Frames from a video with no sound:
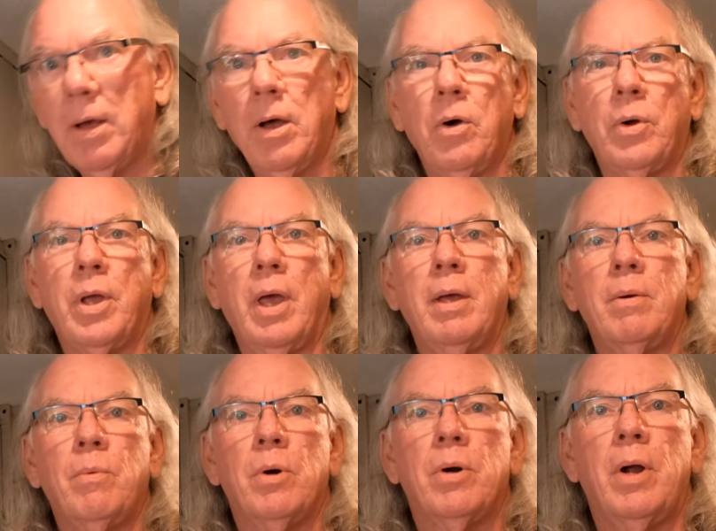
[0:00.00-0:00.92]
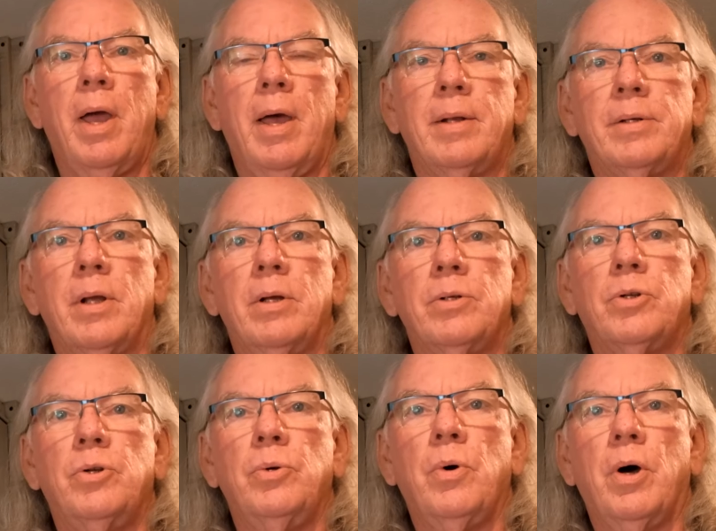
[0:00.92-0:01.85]
Okay, we're at
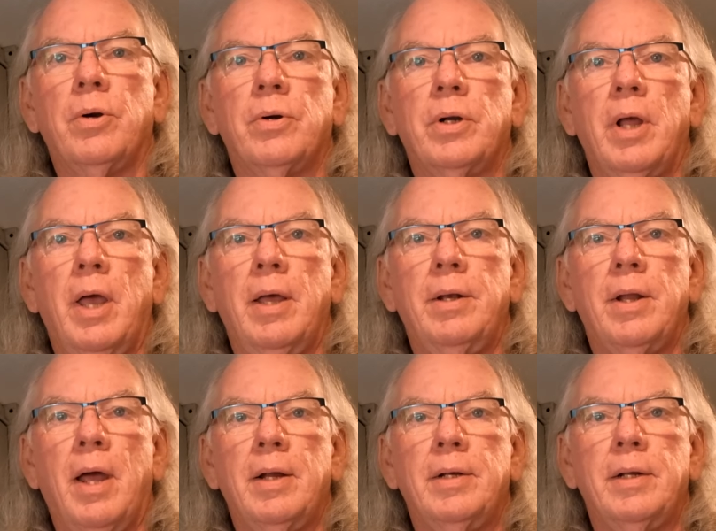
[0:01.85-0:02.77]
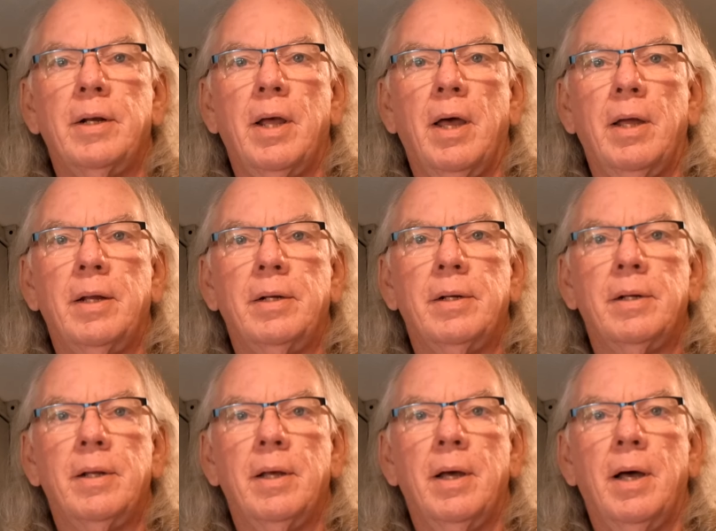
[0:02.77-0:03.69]
299
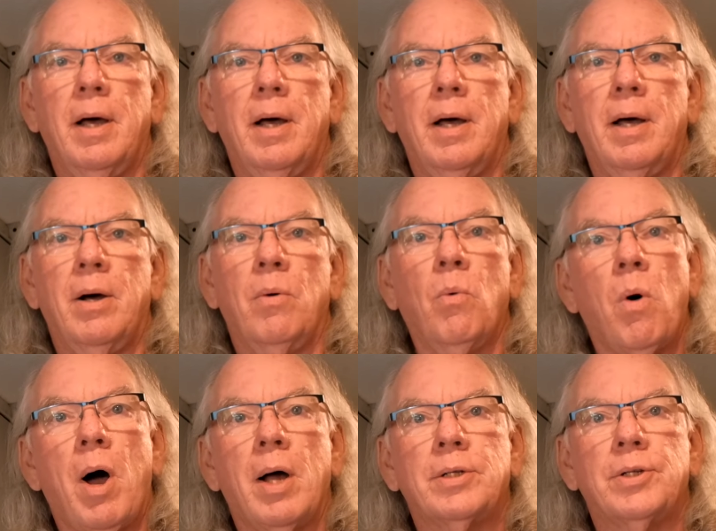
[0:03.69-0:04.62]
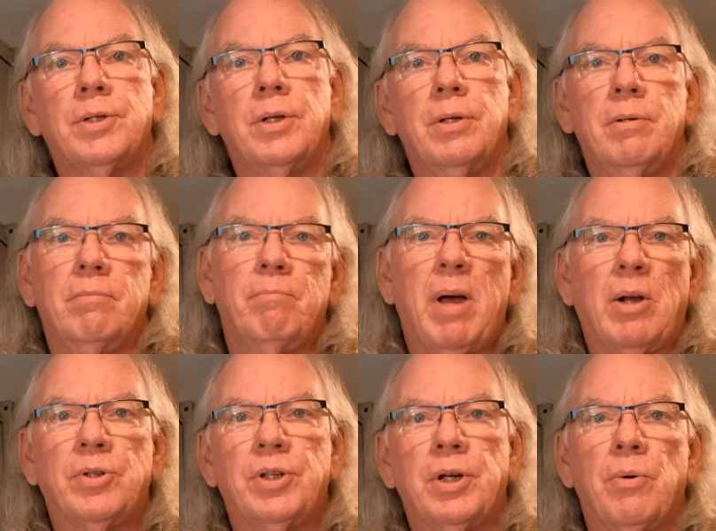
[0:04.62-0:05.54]
watts,
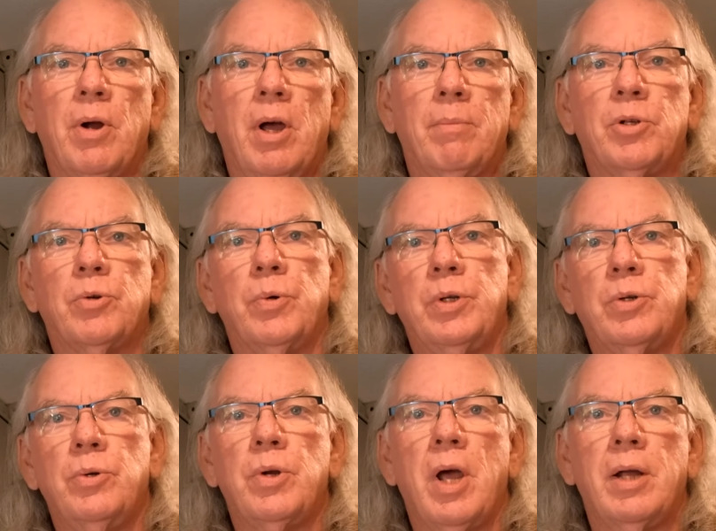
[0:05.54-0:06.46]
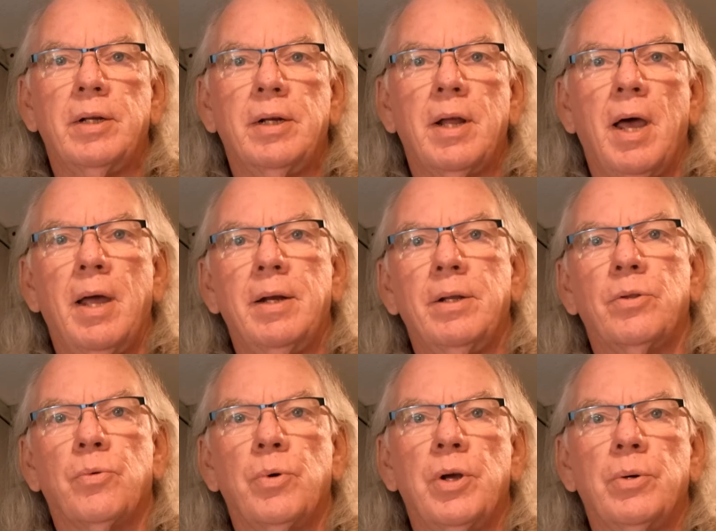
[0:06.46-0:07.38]
bouncing around between 299 and
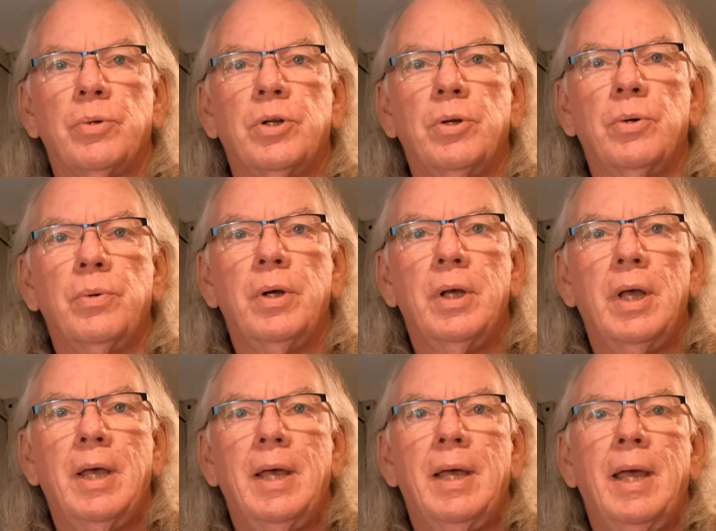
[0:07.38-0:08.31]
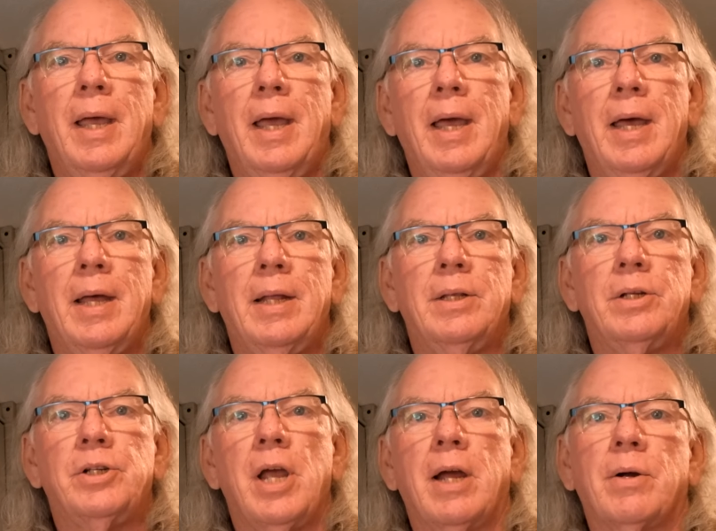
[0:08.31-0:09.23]
302, and the
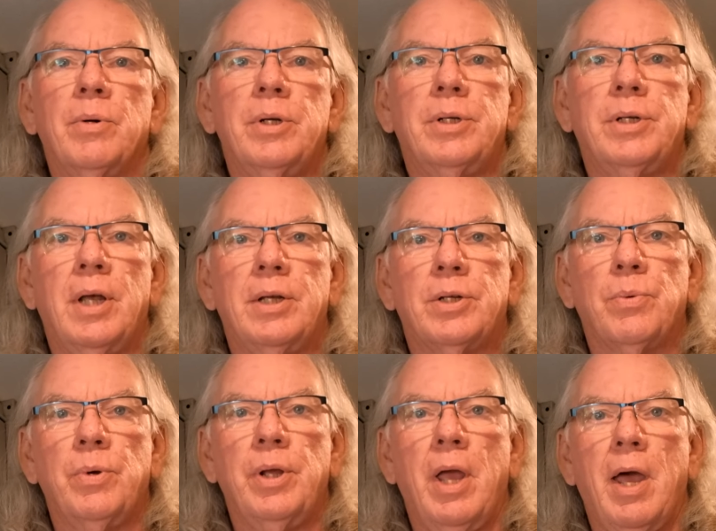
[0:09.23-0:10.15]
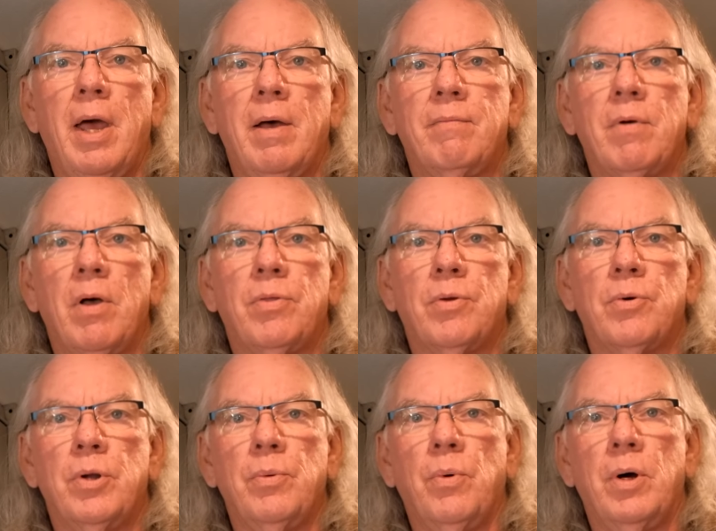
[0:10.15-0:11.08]
Jackery says we have
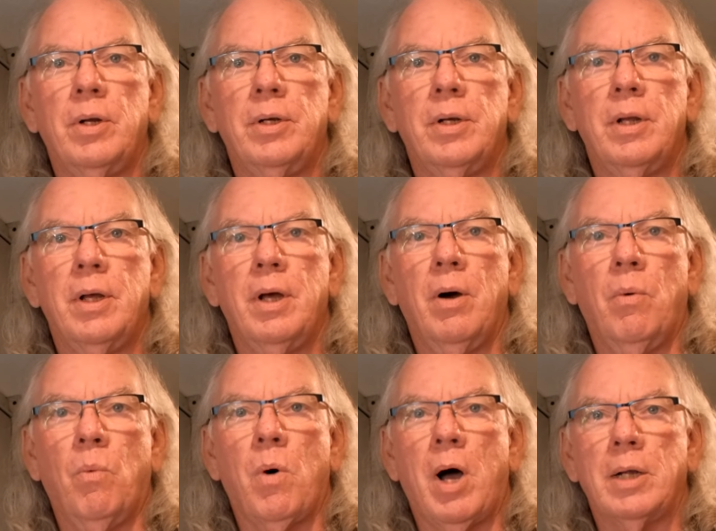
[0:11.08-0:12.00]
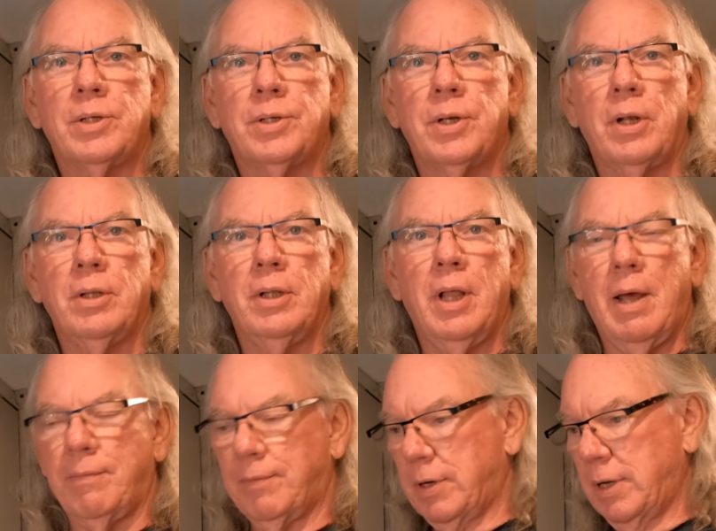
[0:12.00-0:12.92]
31 watts left.